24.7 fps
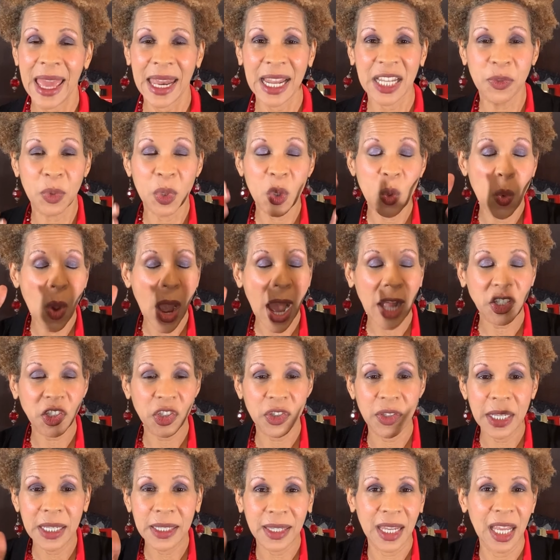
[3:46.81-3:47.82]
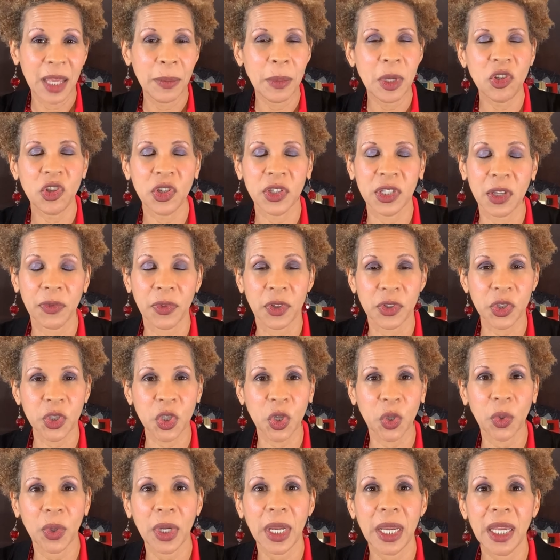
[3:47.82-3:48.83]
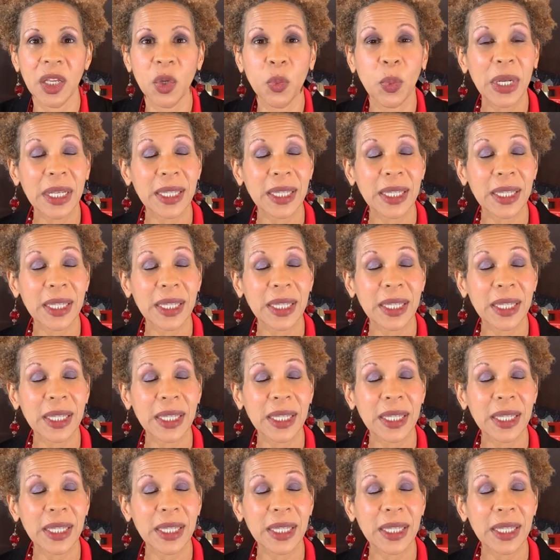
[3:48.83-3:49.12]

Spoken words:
As we watch these images on the screen,